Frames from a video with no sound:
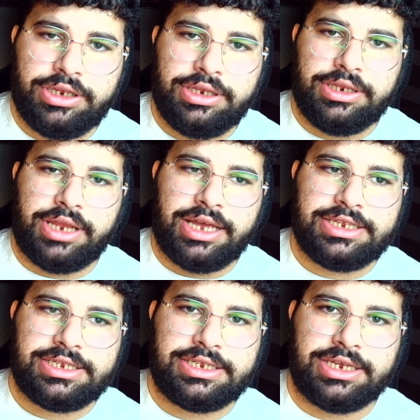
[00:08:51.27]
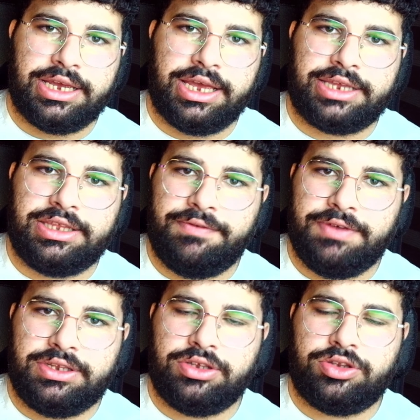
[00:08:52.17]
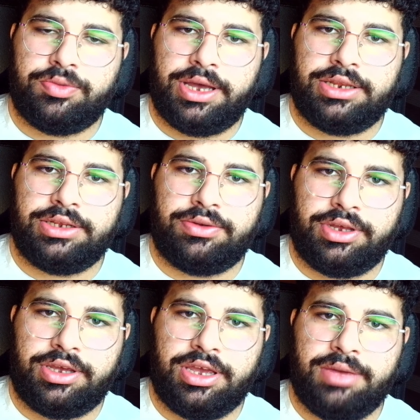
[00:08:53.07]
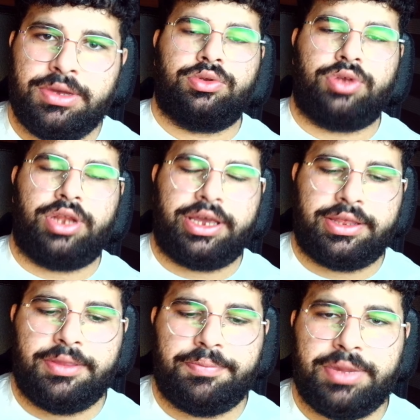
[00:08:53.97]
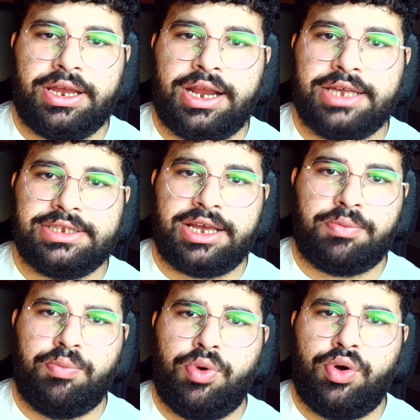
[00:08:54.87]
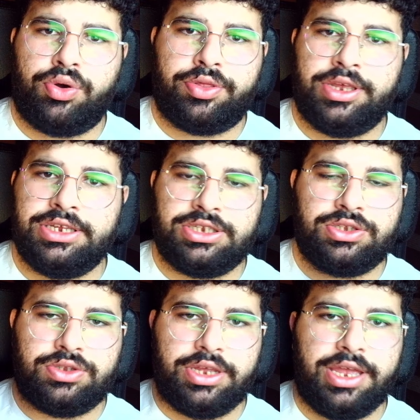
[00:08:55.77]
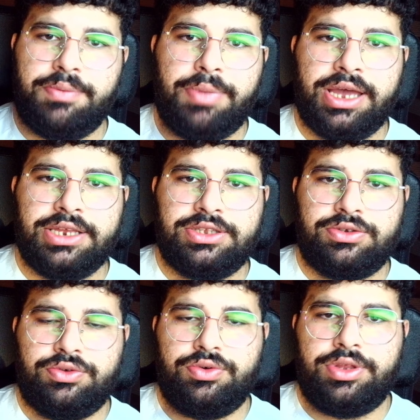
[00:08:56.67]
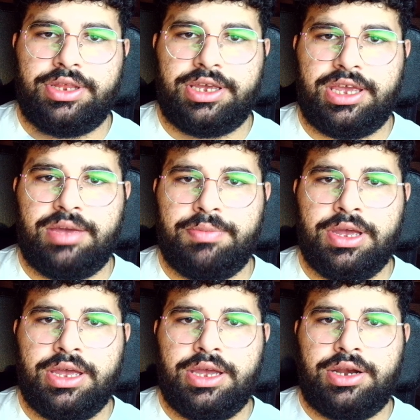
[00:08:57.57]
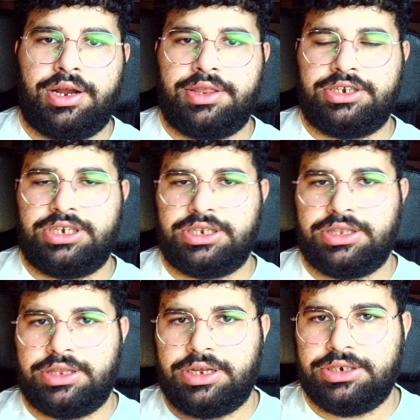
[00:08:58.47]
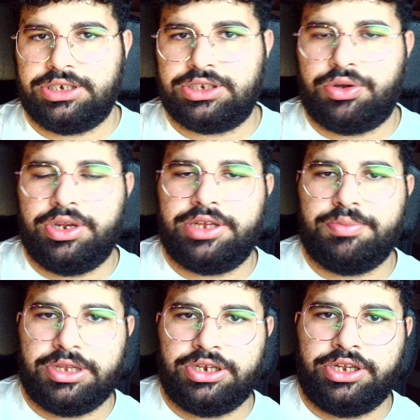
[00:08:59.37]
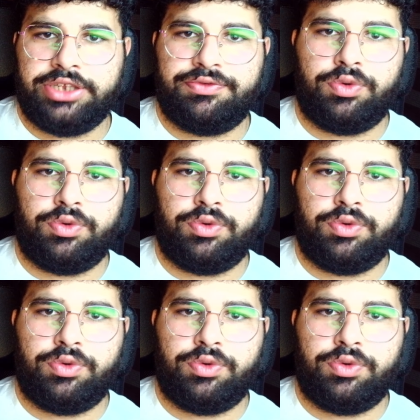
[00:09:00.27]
nice activity to be added to the game. So like the player has like more things in mind to do in the game, rather than just collect materials for